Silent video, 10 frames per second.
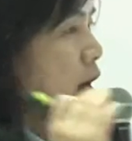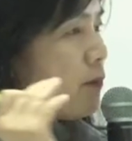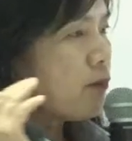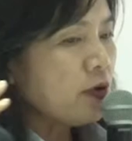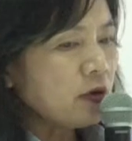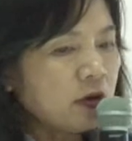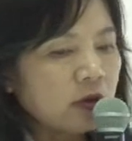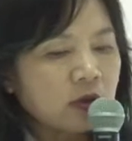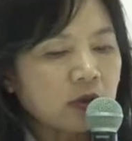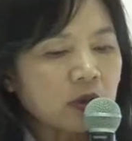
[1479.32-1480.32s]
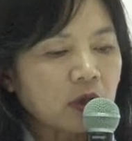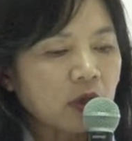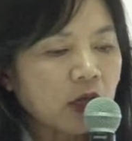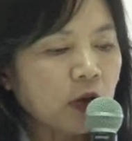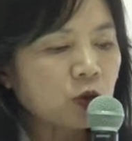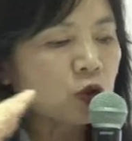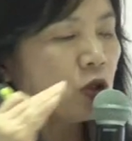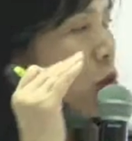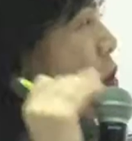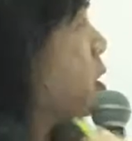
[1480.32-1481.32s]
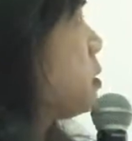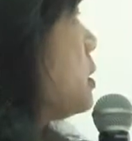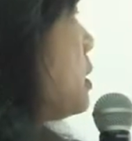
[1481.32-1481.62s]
after it go to the quad,